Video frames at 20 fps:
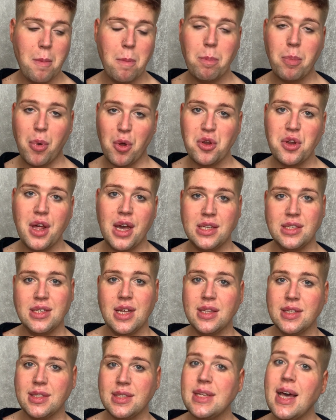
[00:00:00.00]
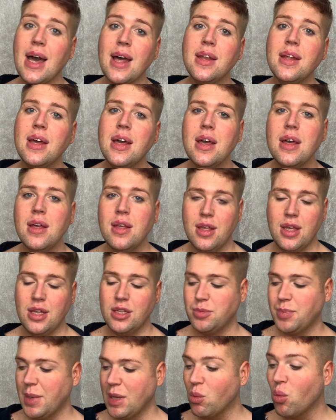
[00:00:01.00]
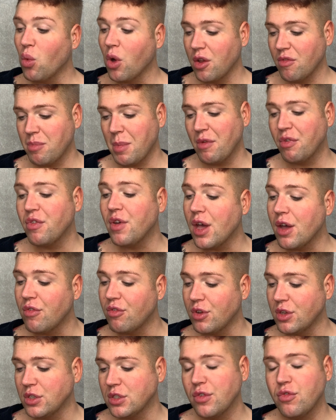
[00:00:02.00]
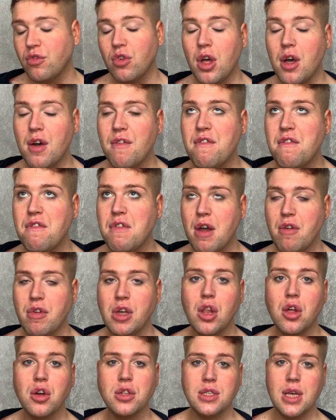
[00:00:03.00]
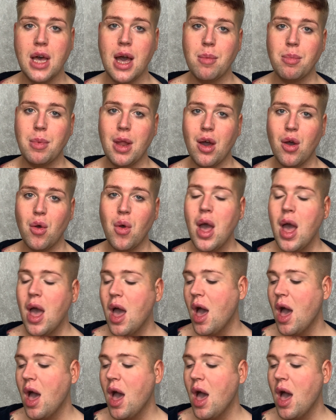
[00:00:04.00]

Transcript: Bondi Sands Tan. It's been one of my favourites for a very long time now.